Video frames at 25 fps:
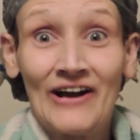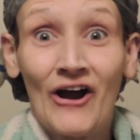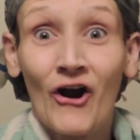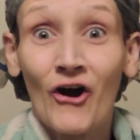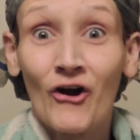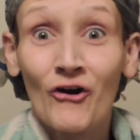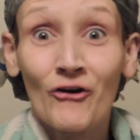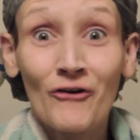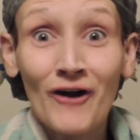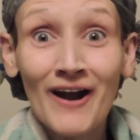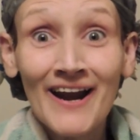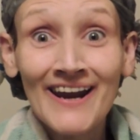
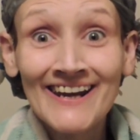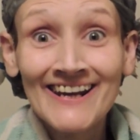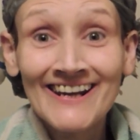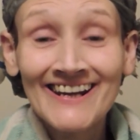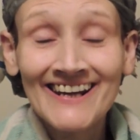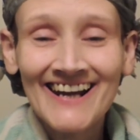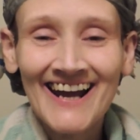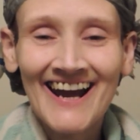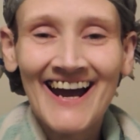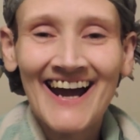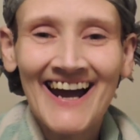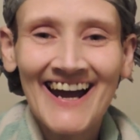
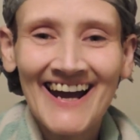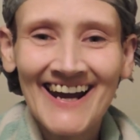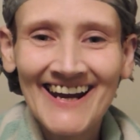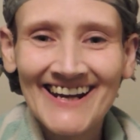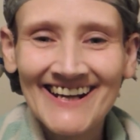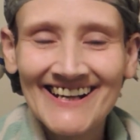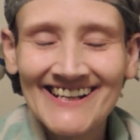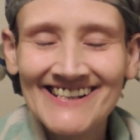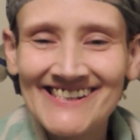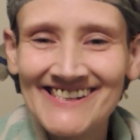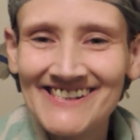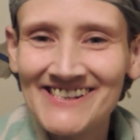Alright
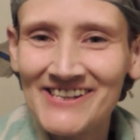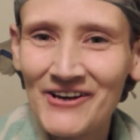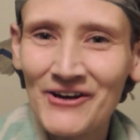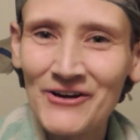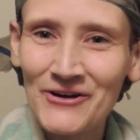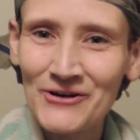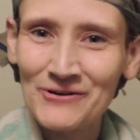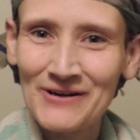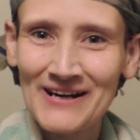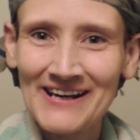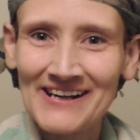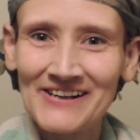guys,
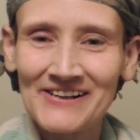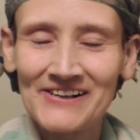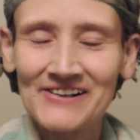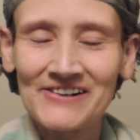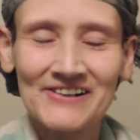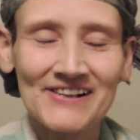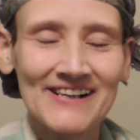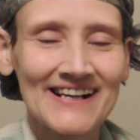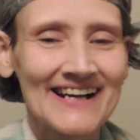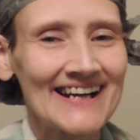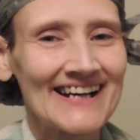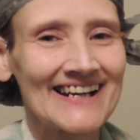so
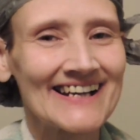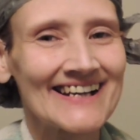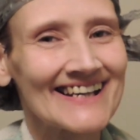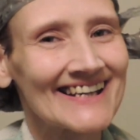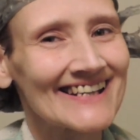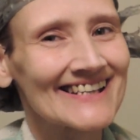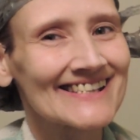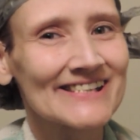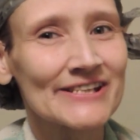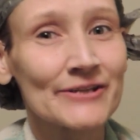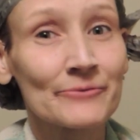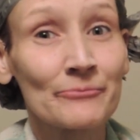here
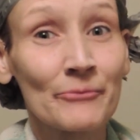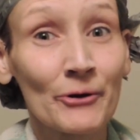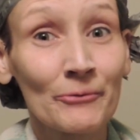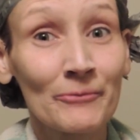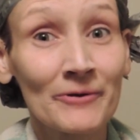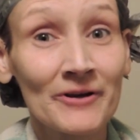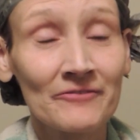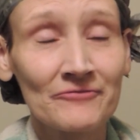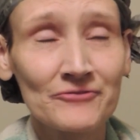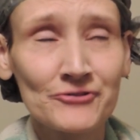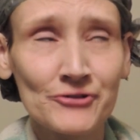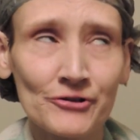is the
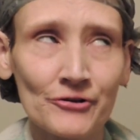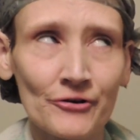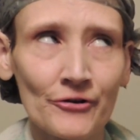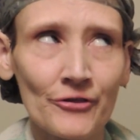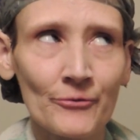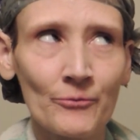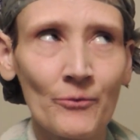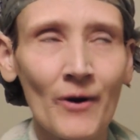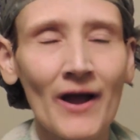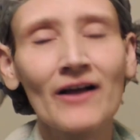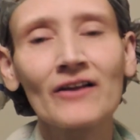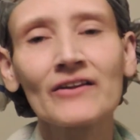moment of
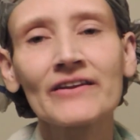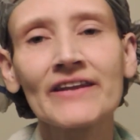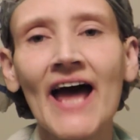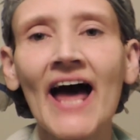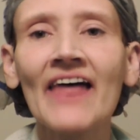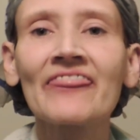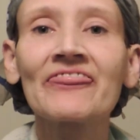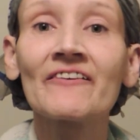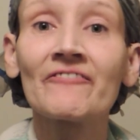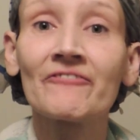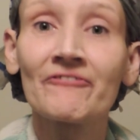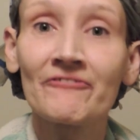truth. Well,
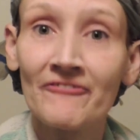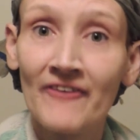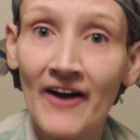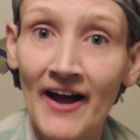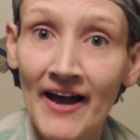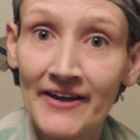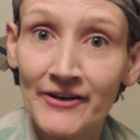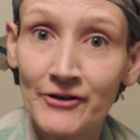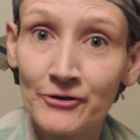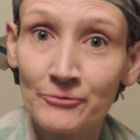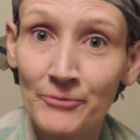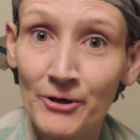not the
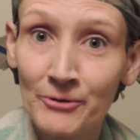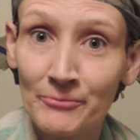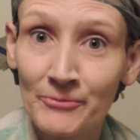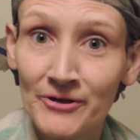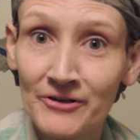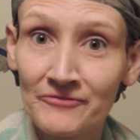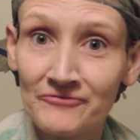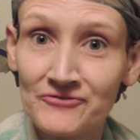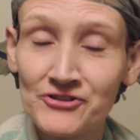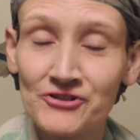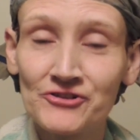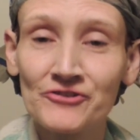final
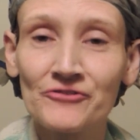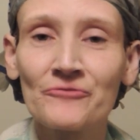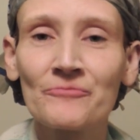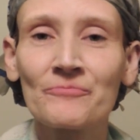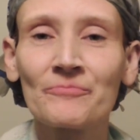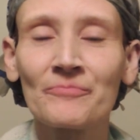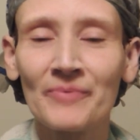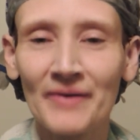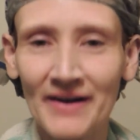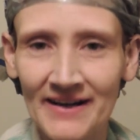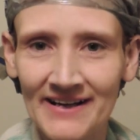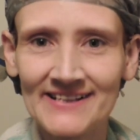moment of truth,
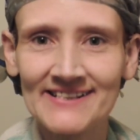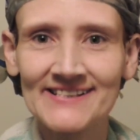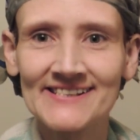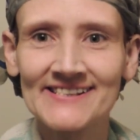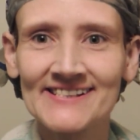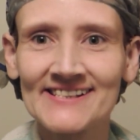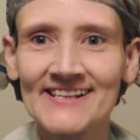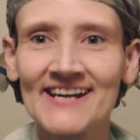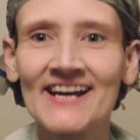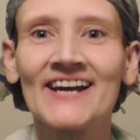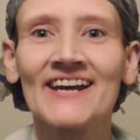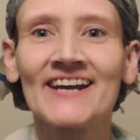
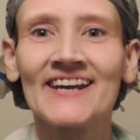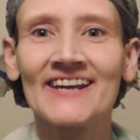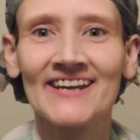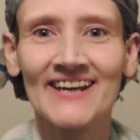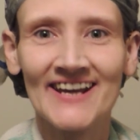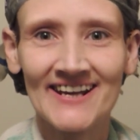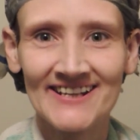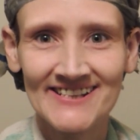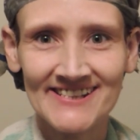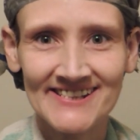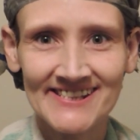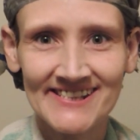but you
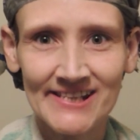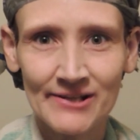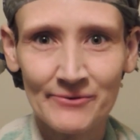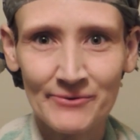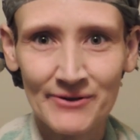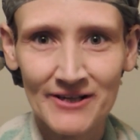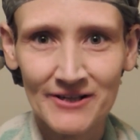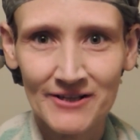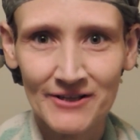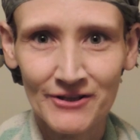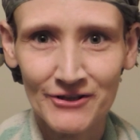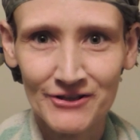get to see
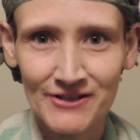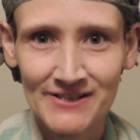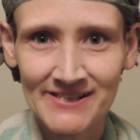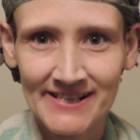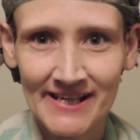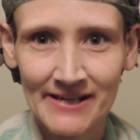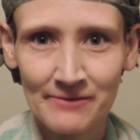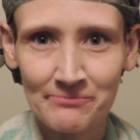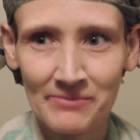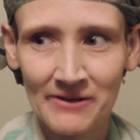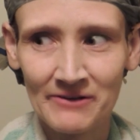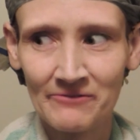what it looks
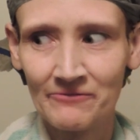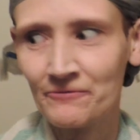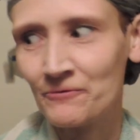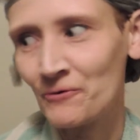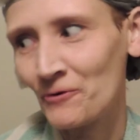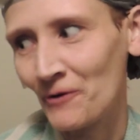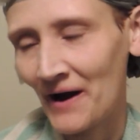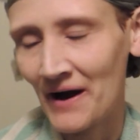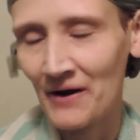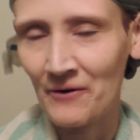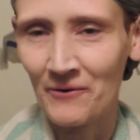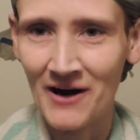like
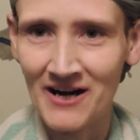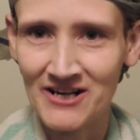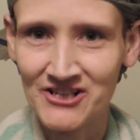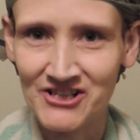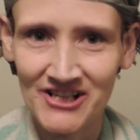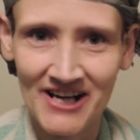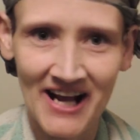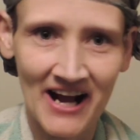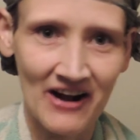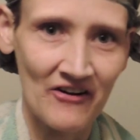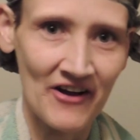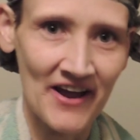before I
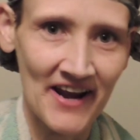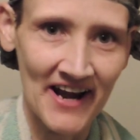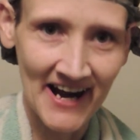wash it out.